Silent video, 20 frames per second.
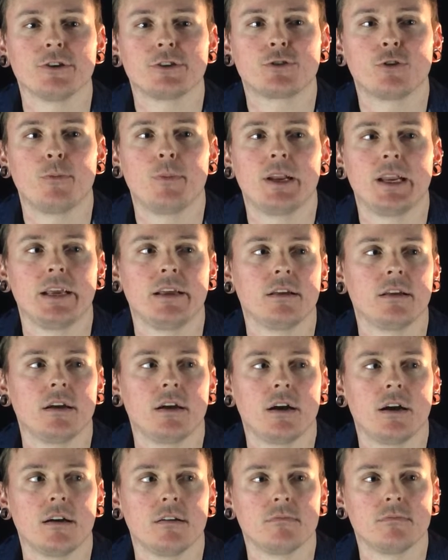are so many.
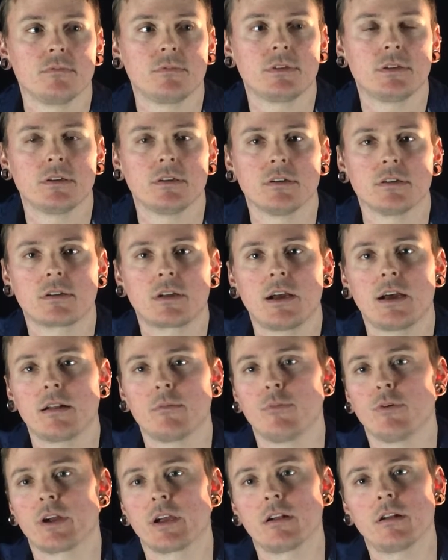To kind of
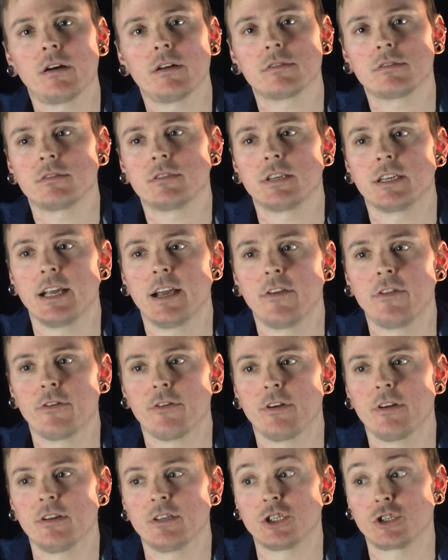bring it all together,
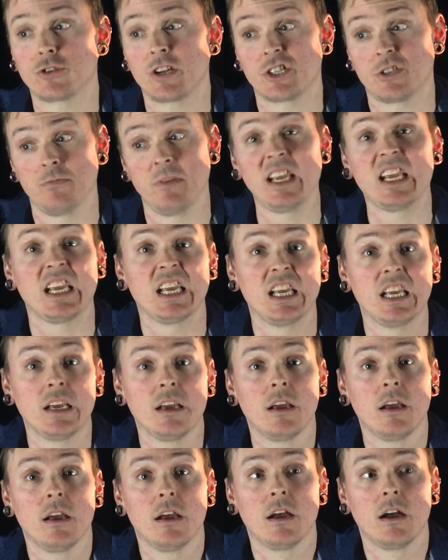it stretched me
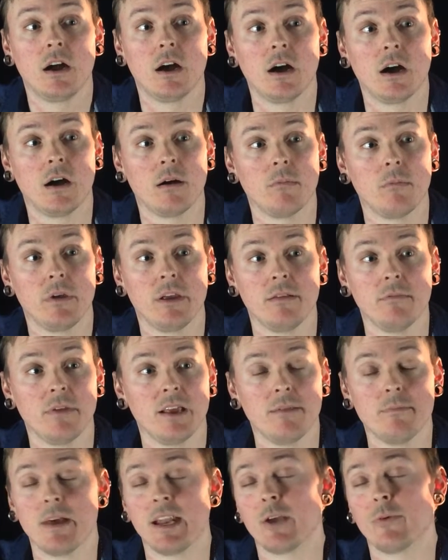
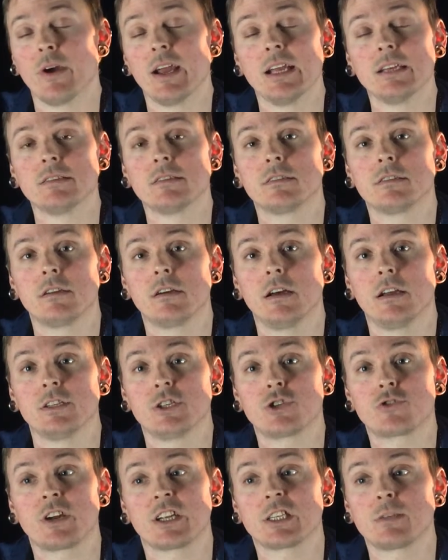in many ways. It
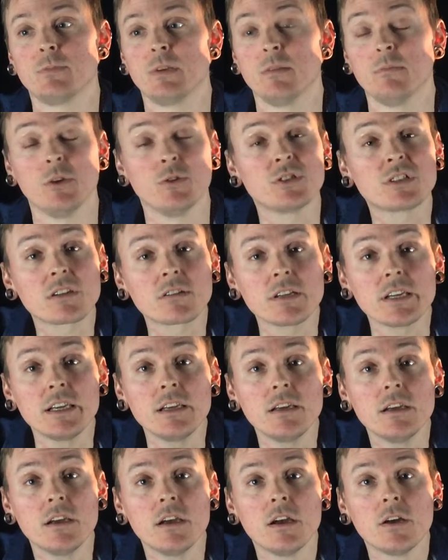stretched me musically,
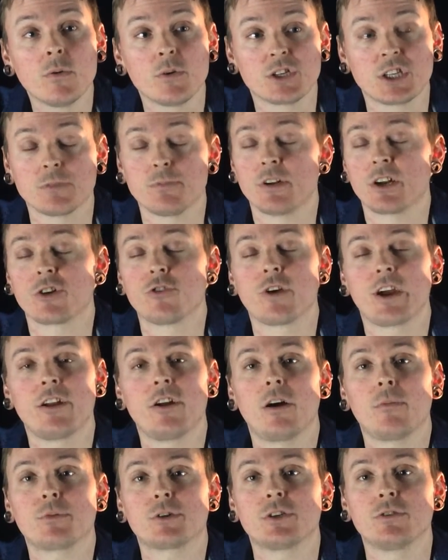which has been a great
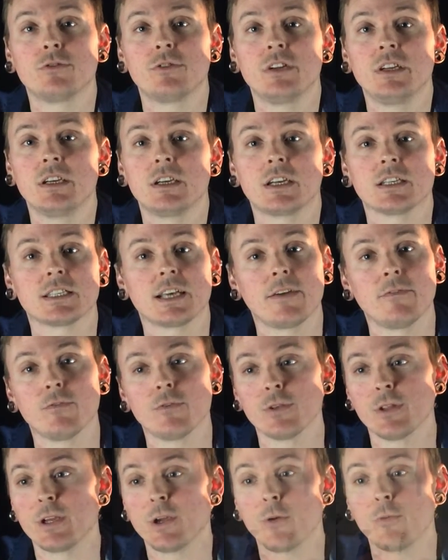opportunity, because I've really